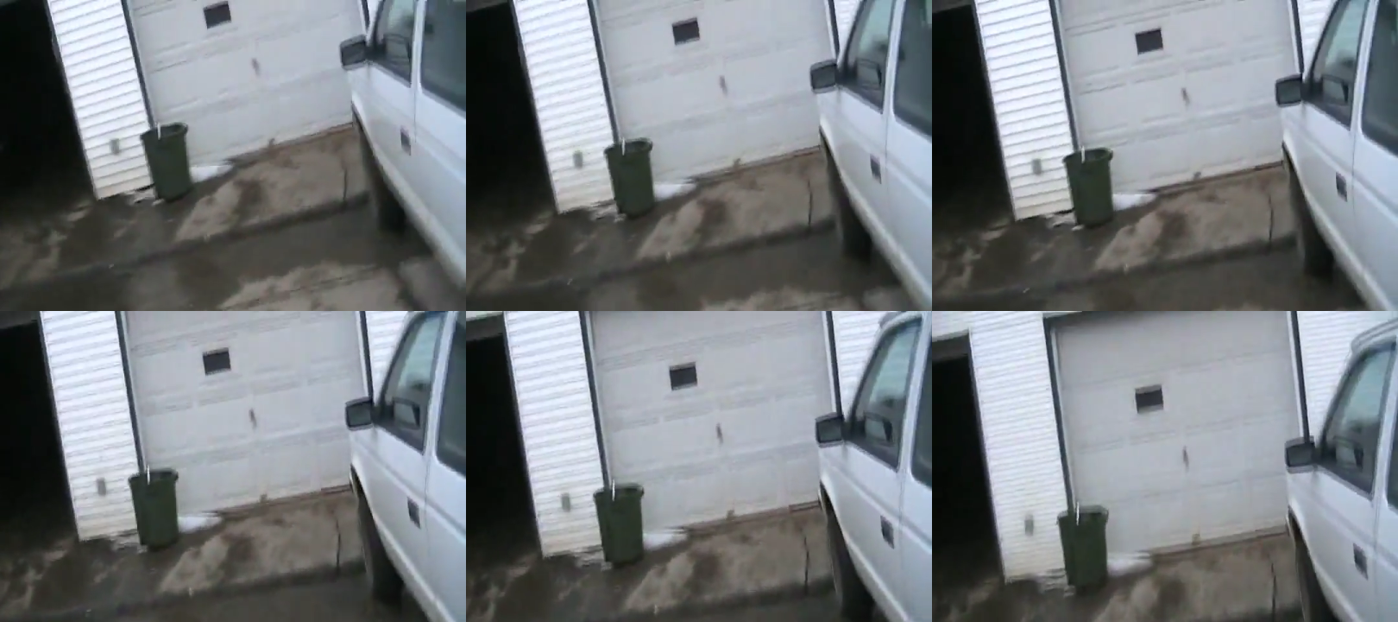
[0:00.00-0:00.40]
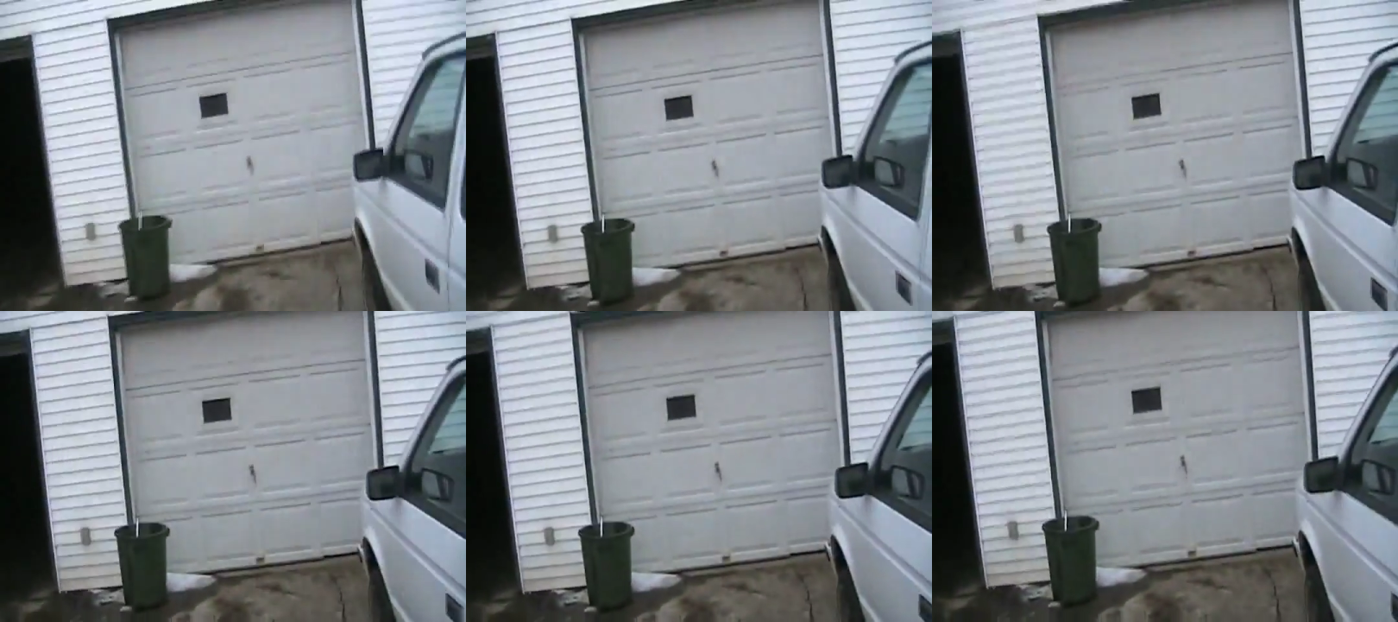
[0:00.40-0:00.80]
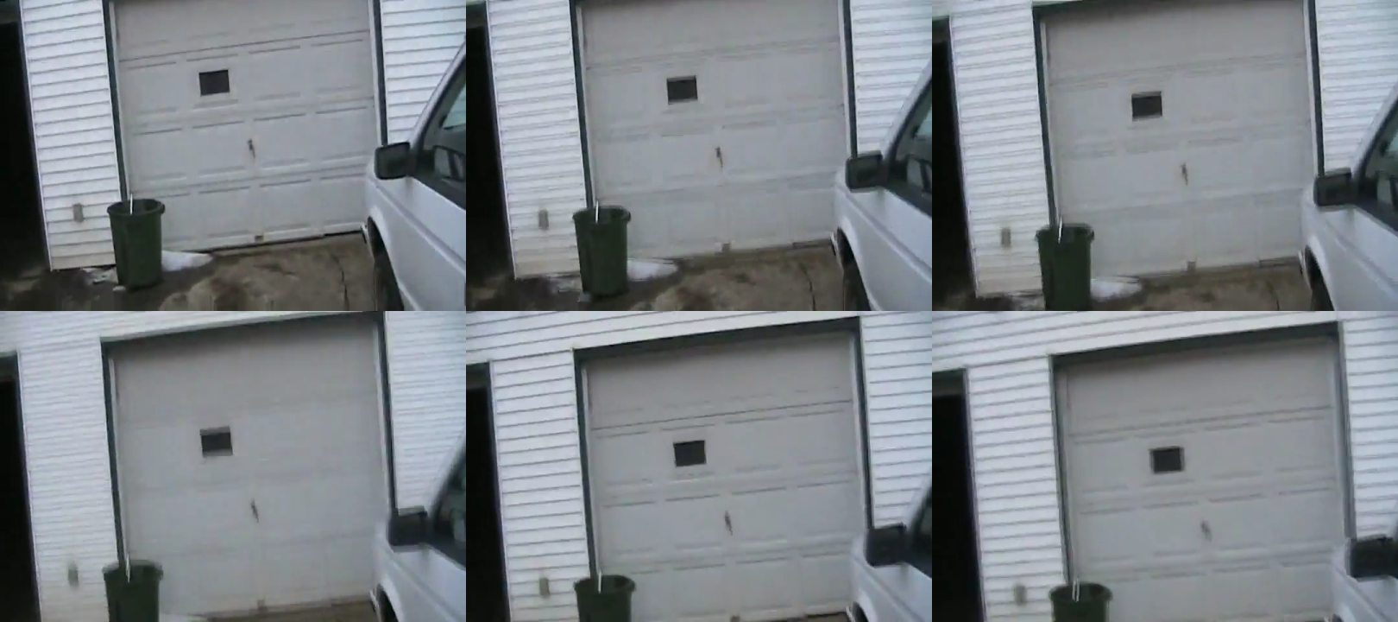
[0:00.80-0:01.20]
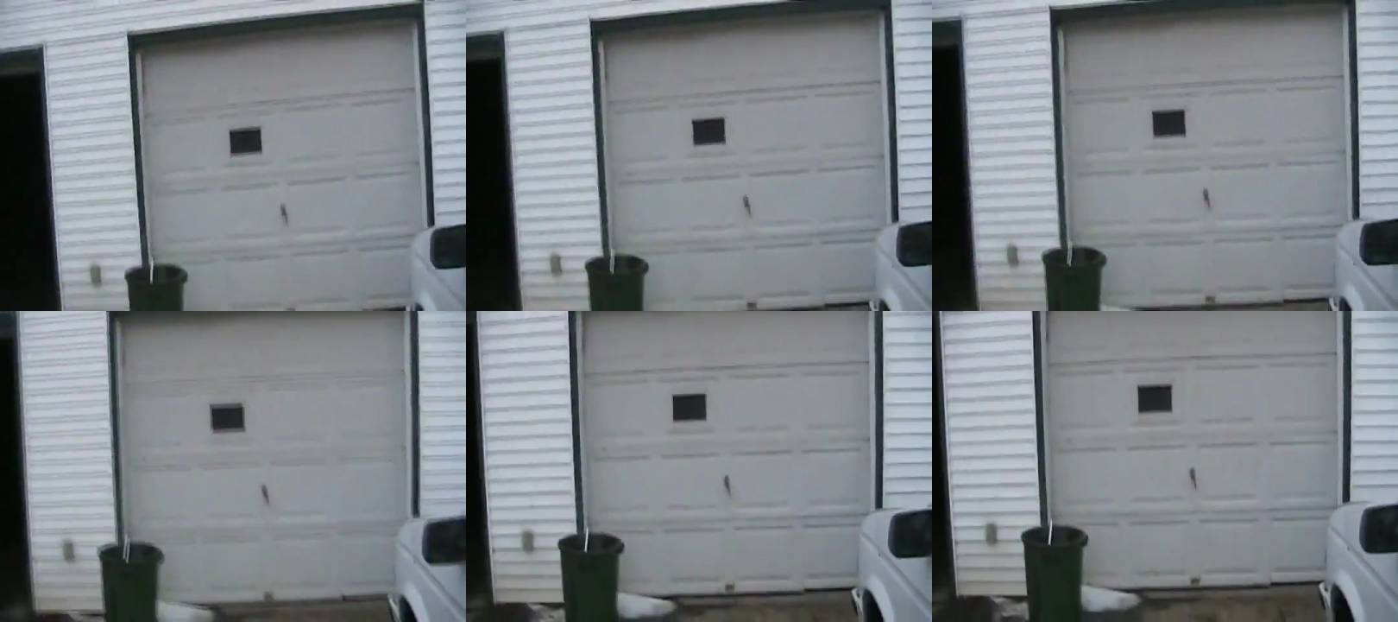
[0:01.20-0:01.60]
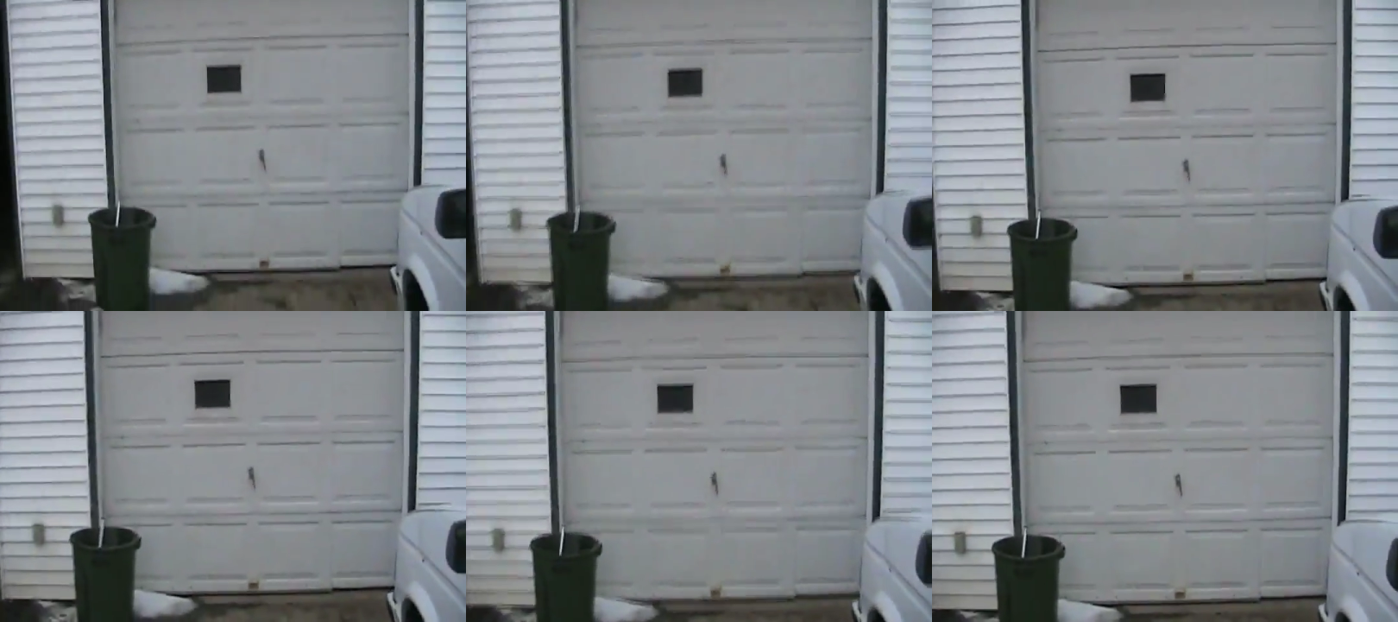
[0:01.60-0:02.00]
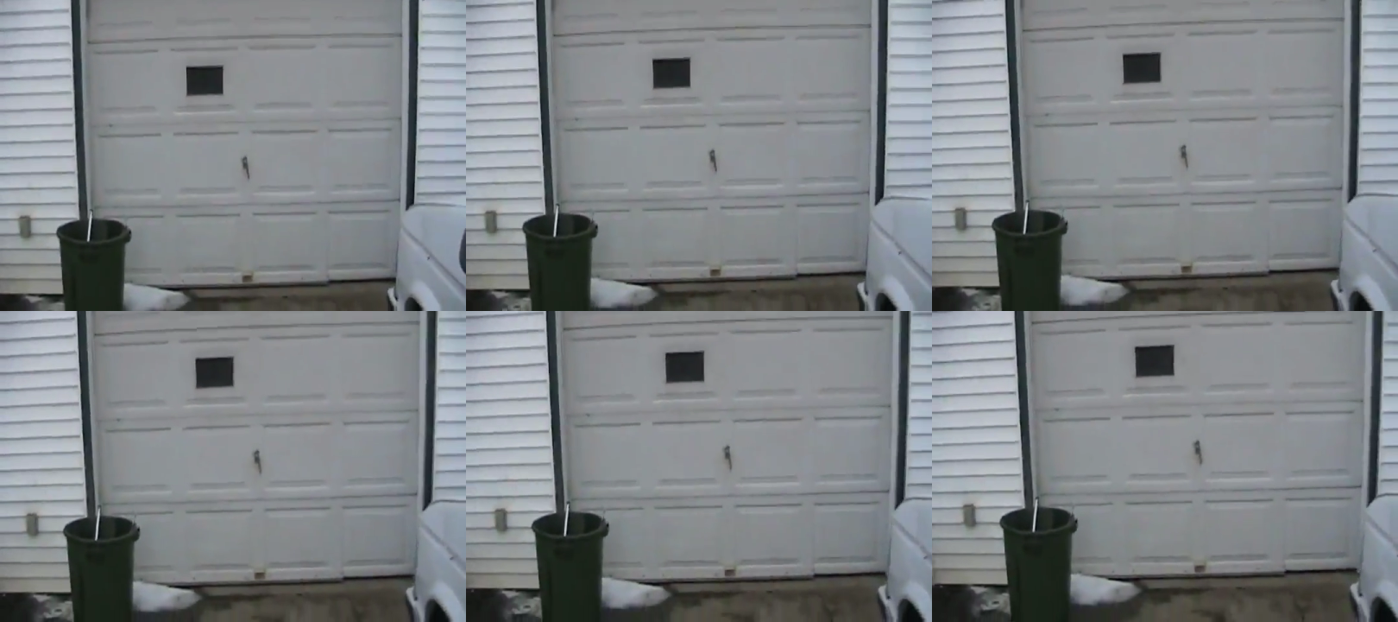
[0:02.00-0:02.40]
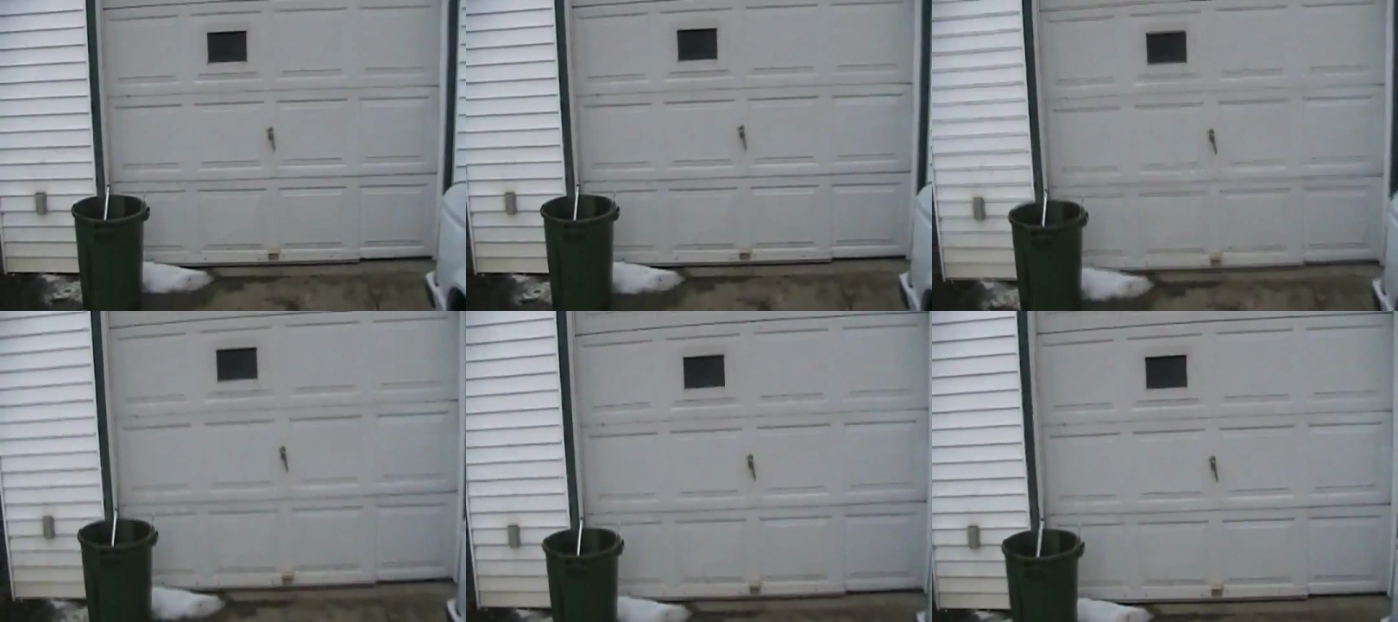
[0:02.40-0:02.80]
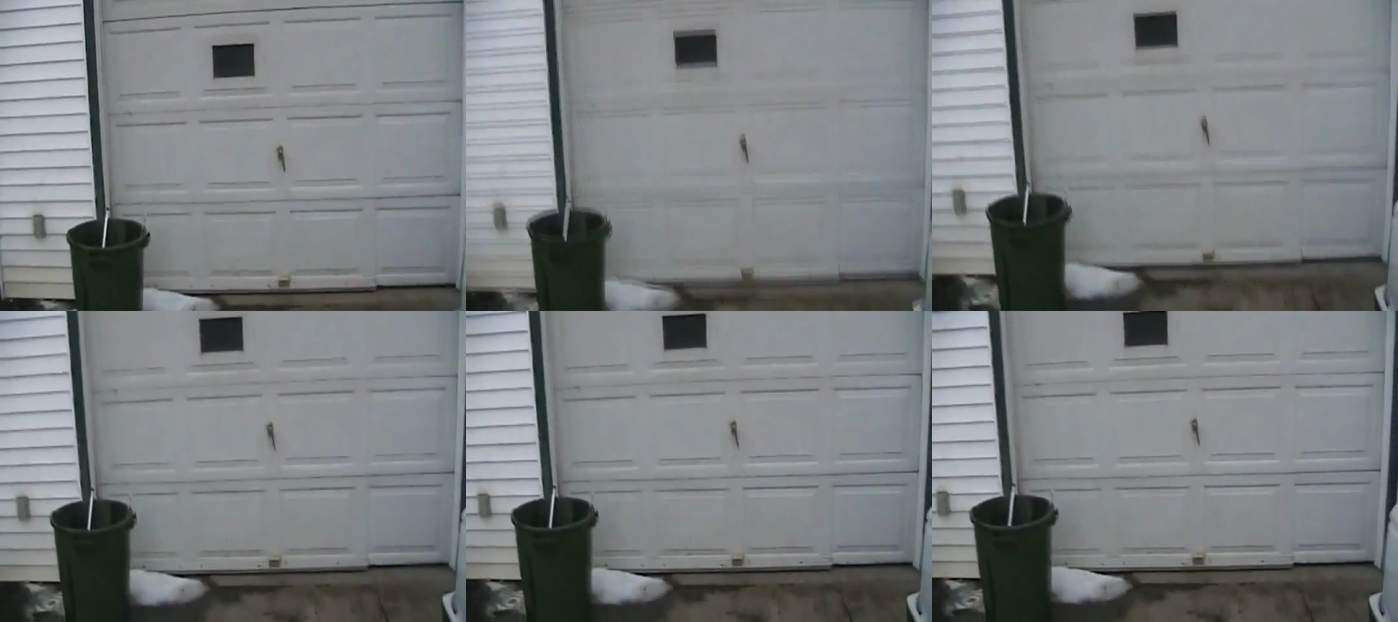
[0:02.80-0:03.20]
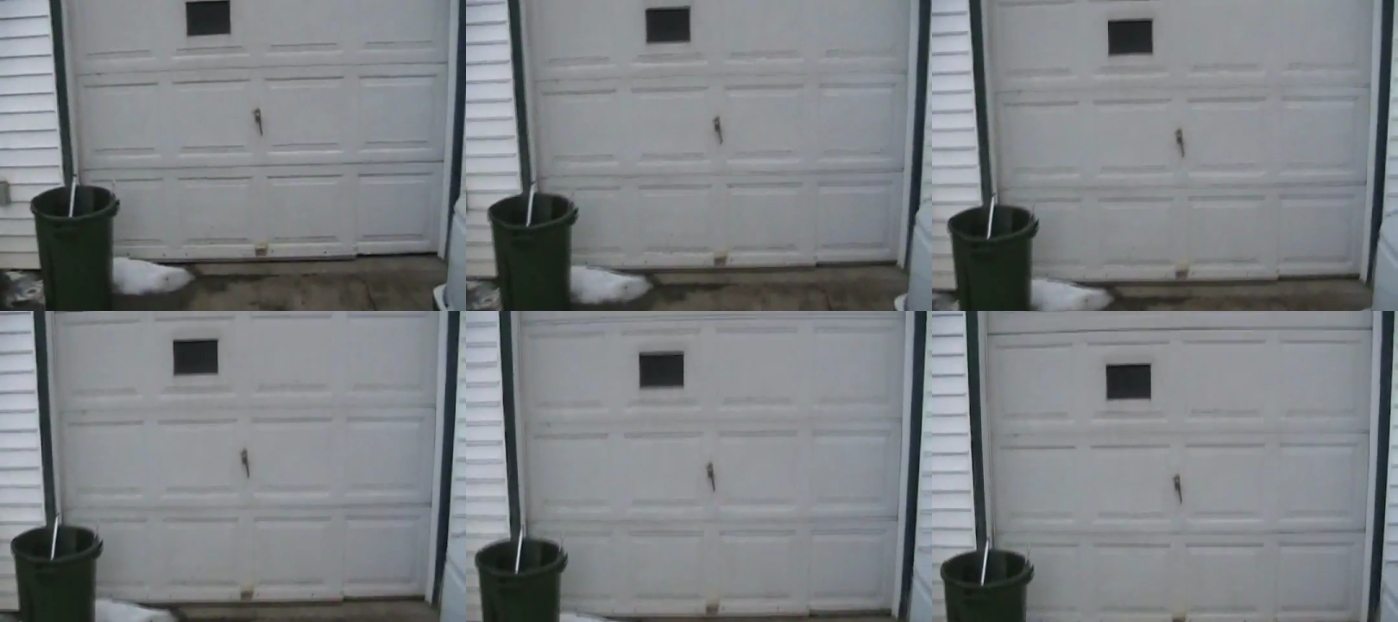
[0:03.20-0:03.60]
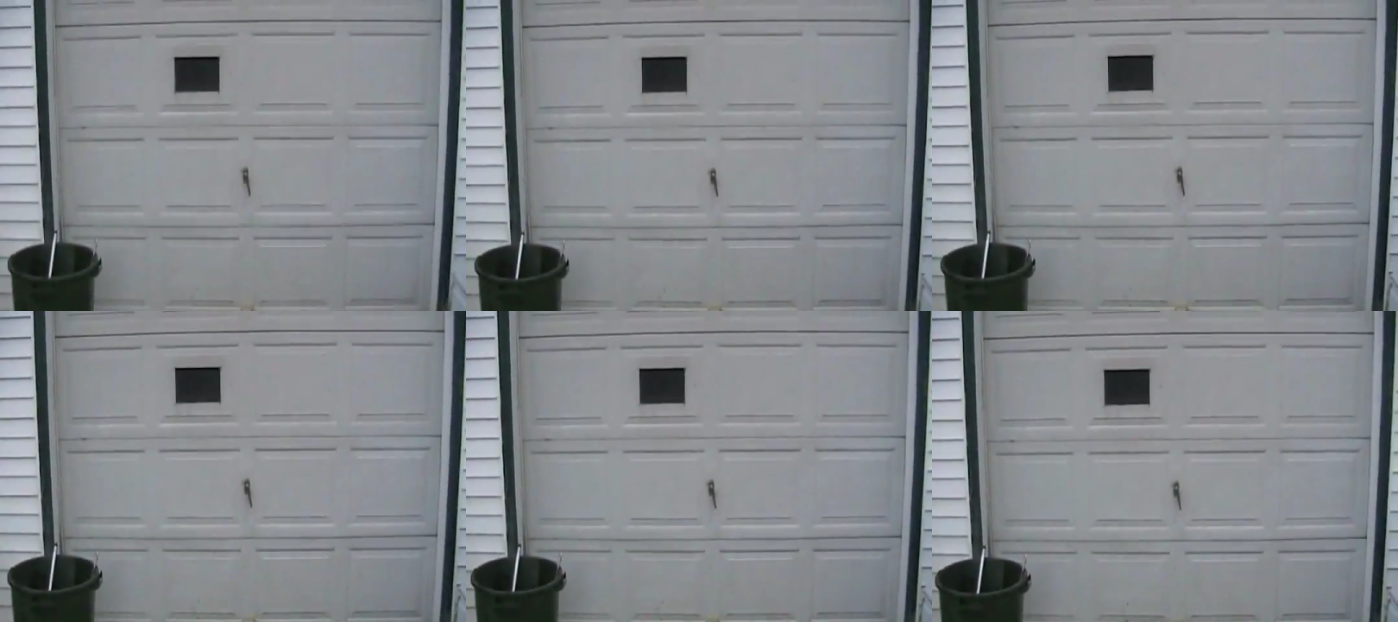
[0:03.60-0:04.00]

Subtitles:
[unreadable: no face in view]